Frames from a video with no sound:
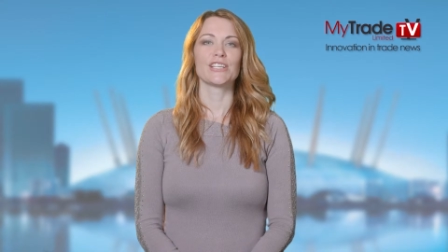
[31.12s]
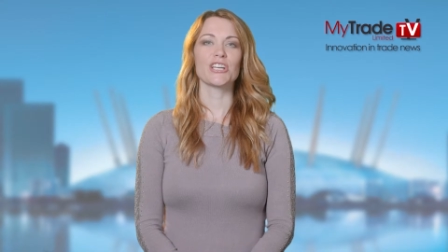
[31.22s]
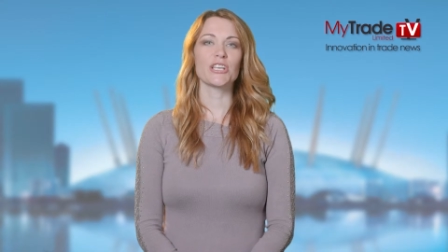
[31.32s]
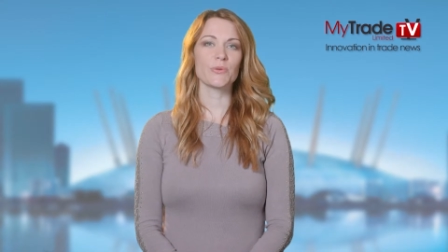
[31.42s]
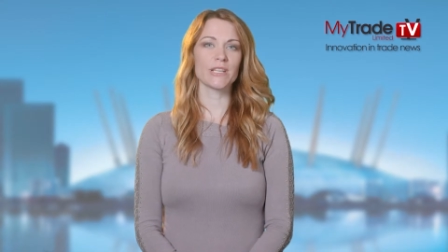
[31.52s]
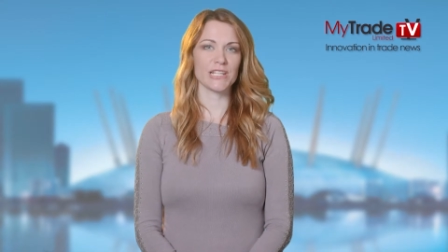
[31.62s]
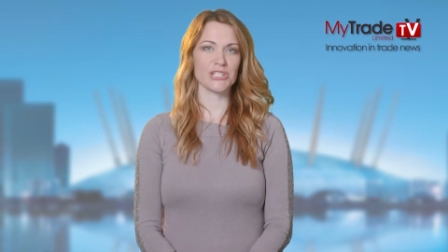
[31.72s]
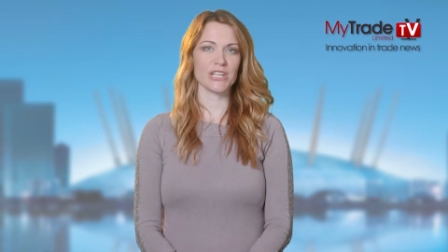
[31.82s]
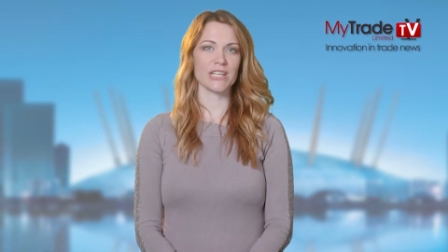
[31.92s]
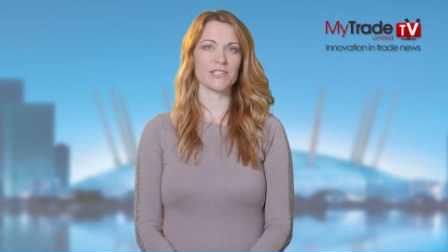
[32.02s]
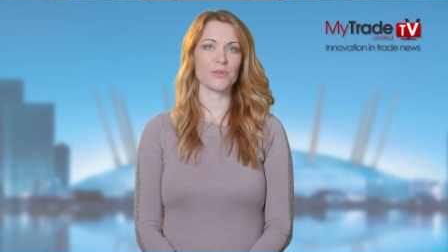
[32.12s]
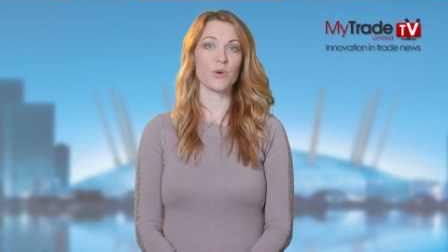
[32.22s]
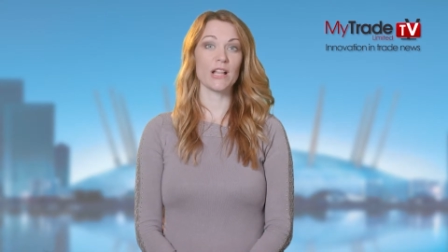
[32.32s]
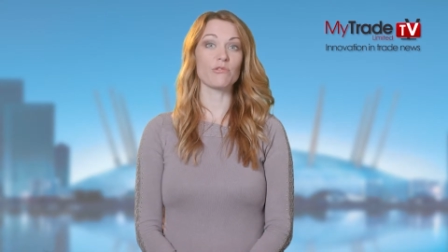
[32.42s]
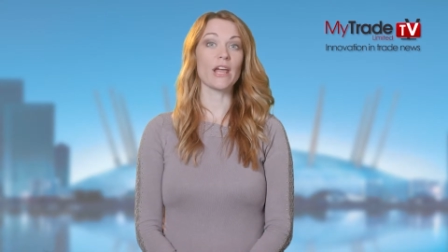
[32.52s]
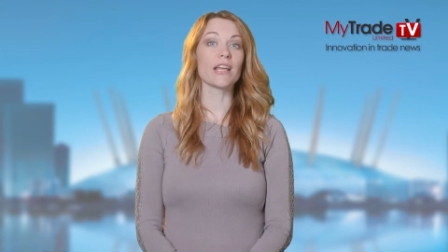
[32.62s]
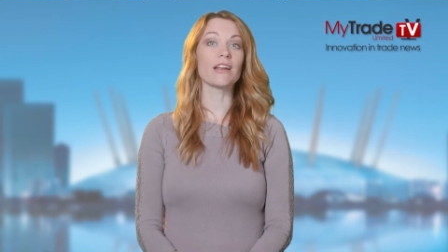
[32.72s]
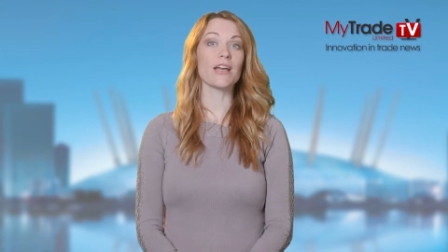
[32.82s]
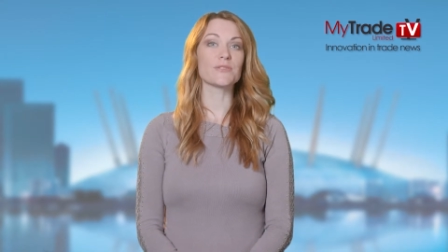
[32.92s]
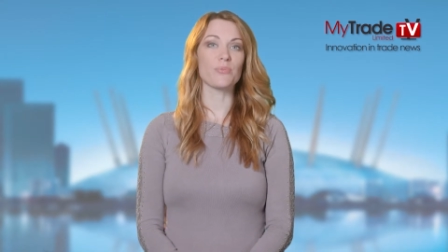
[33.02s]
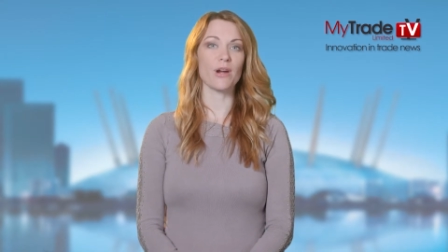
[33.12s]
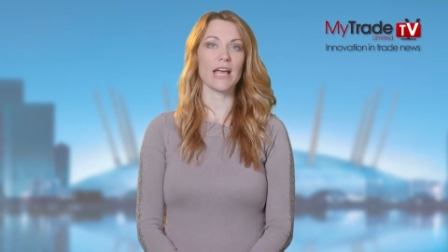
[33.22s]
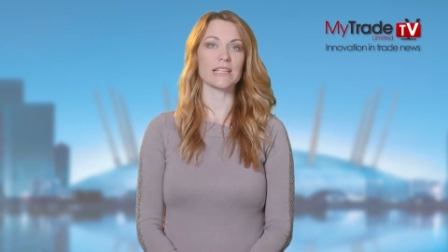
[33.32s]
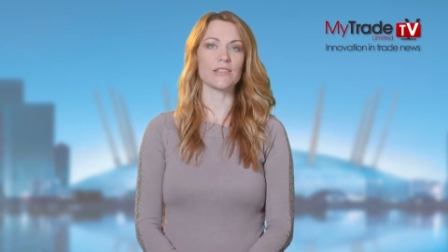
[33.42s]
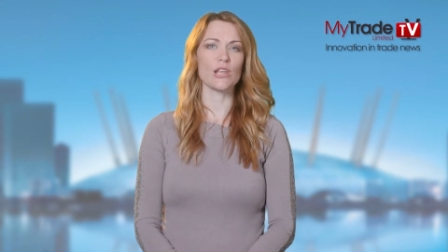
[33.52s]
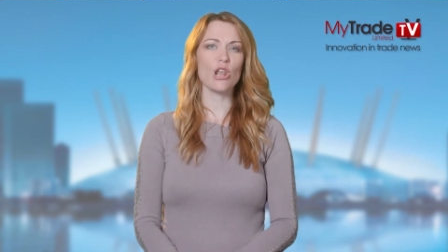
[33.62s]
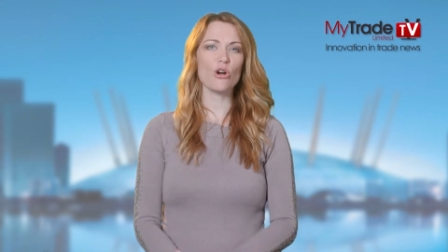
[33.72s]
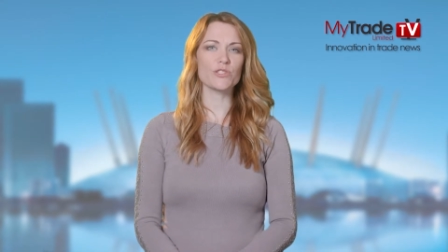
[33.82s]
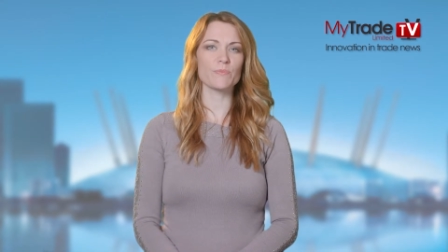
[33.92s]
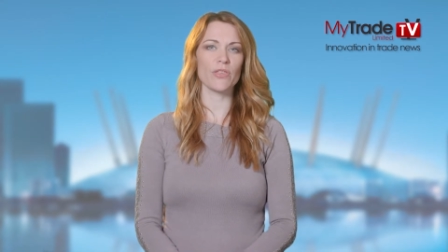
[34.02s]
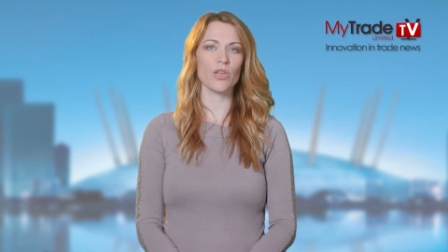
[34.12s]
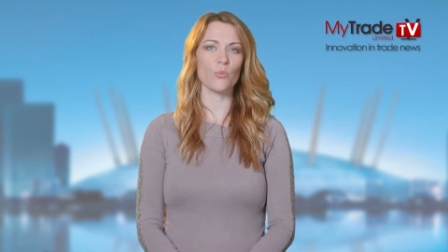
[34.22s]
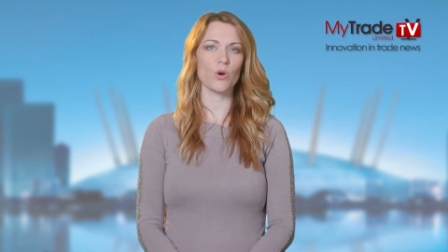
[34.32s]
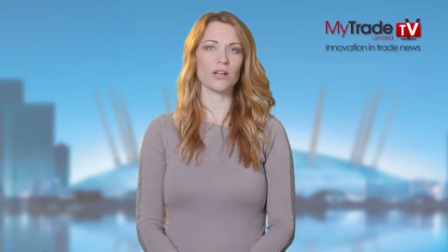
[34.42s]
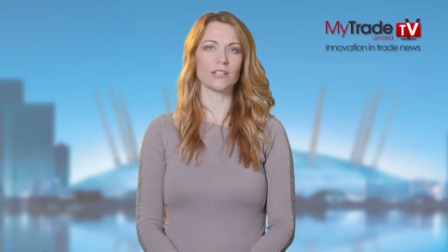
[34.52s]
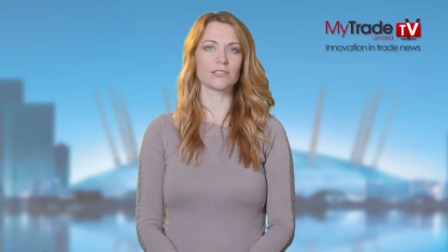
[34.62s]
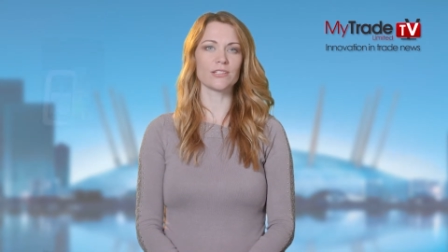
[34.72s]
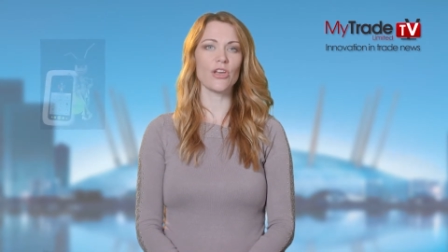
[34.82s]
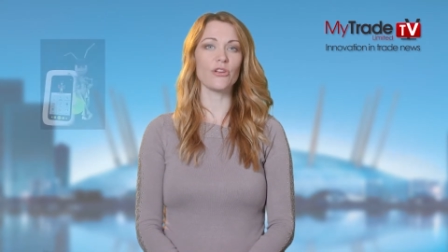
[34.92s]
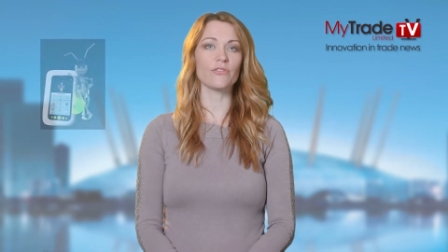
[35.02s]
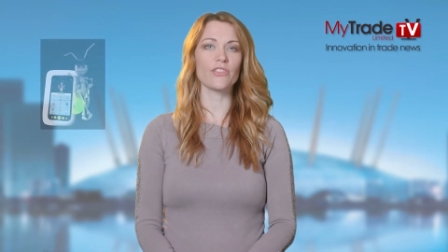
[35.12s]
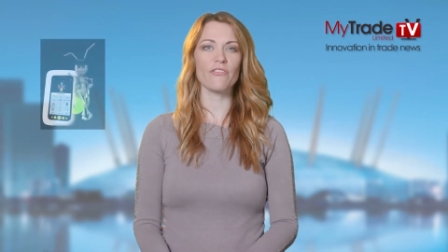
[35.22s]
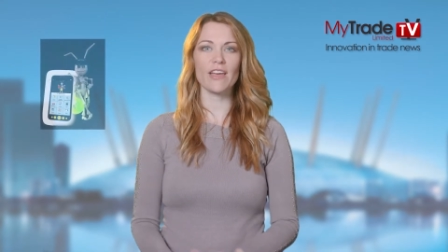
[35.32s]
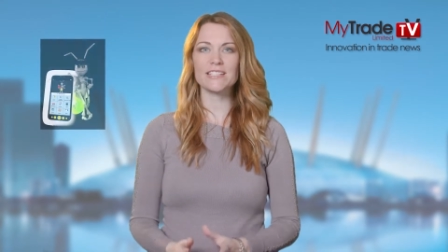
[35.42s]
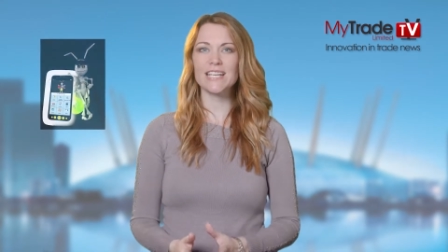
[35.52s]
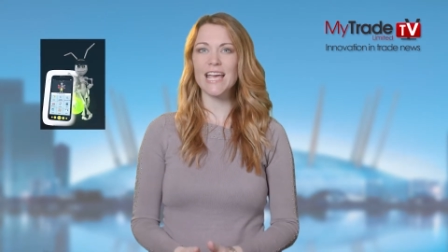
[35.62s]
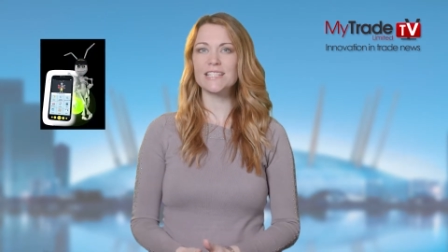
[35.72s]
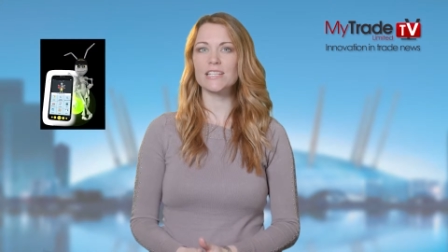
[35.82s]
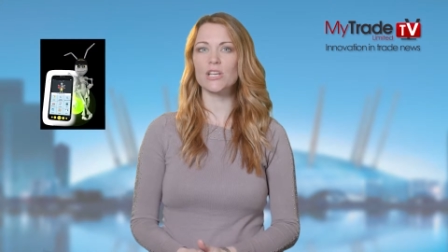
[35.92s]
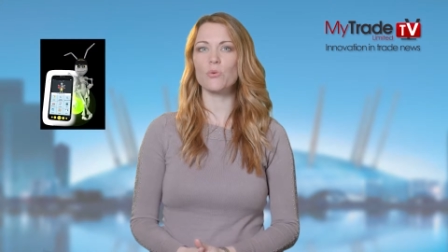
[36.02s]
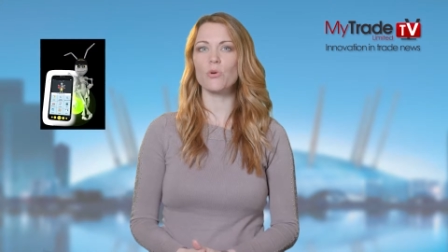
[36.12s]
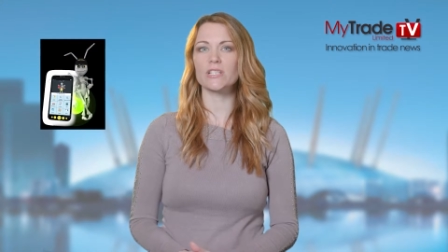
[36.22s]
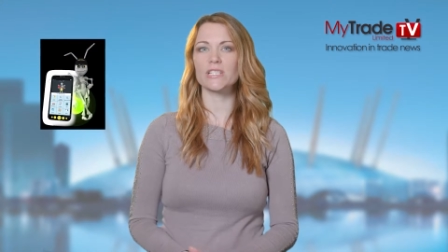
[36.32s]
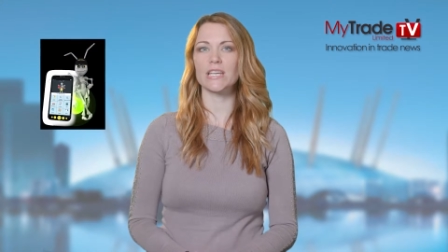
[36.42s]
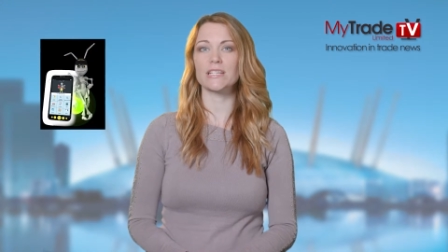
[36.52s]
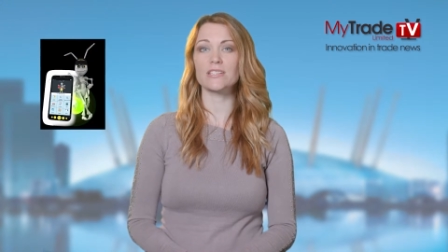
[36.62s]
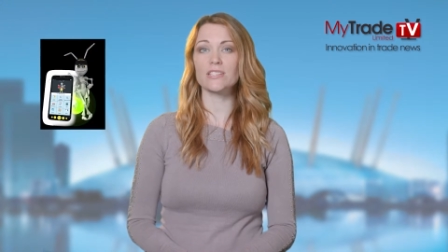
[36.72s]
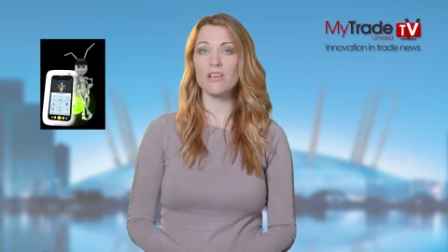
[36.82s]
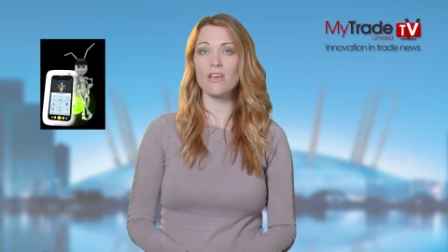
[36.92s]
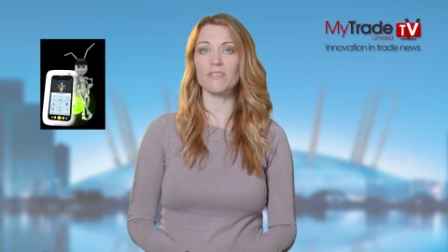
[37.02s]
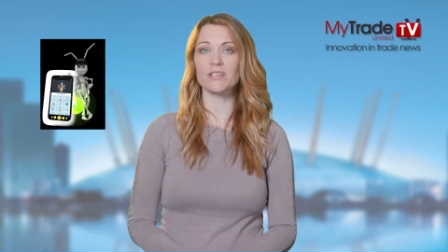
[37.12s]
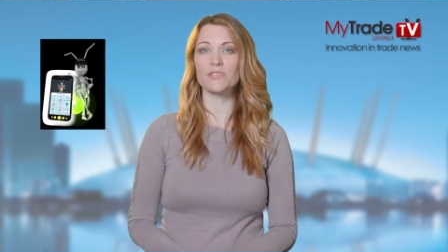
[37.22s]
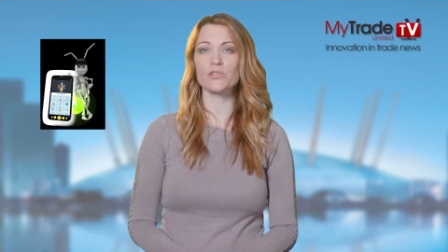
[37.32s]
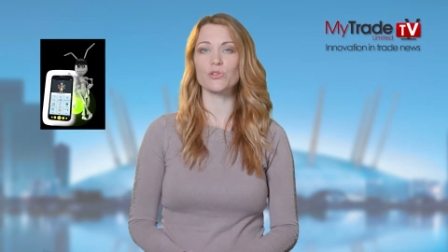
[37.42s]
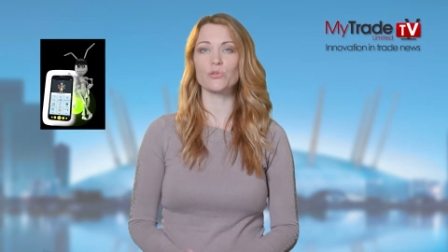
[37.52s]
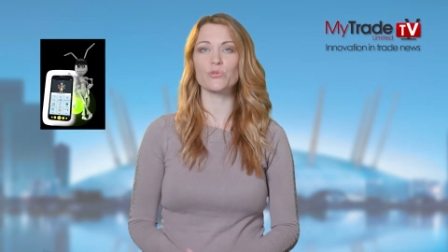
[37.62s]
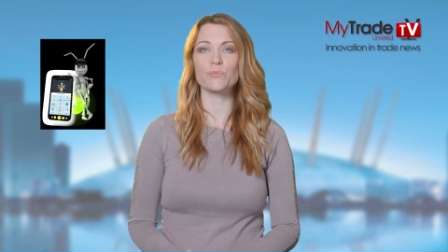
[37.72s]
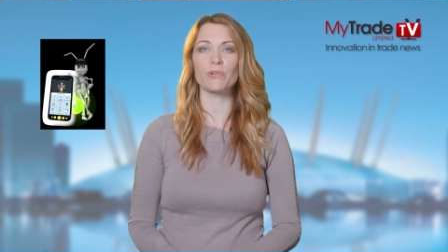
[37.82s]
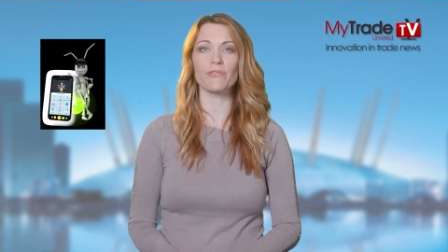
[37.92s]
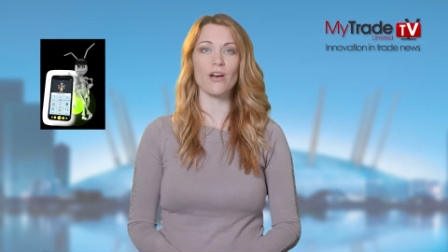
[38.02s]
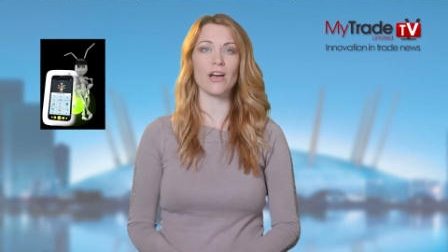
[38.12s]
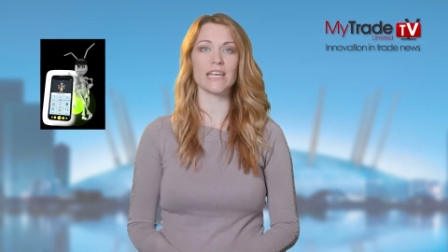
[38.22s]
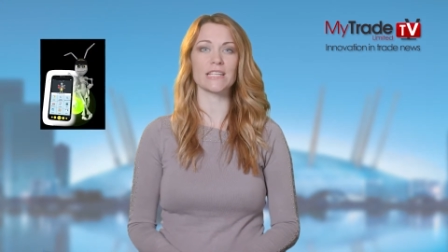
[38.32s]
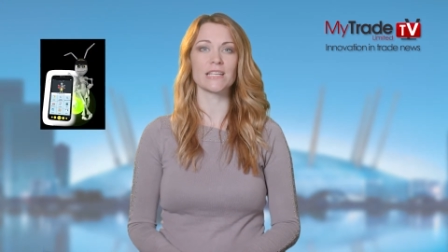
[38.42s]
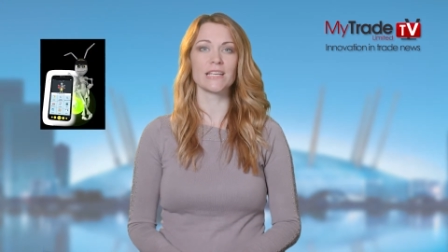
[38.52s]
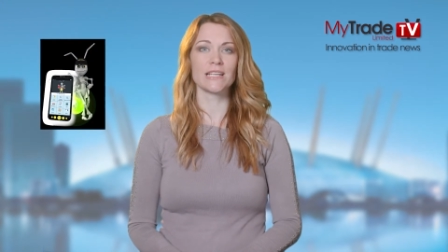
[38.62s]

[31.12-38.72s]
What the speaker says: Genuine Lishi is a well-recognised brand in the locksmithing world, known for the fantastic quality and service the tools provide,